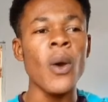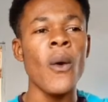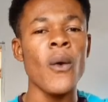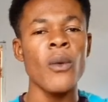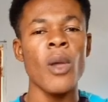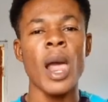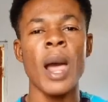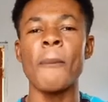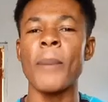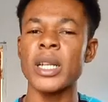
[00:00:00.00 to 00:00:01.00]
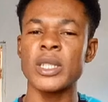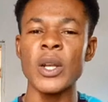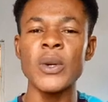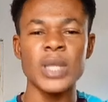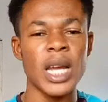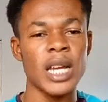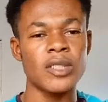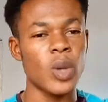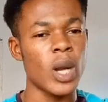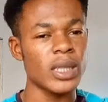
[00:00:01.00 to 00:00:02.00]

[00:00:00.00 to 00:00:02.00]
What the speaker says: although Barcelona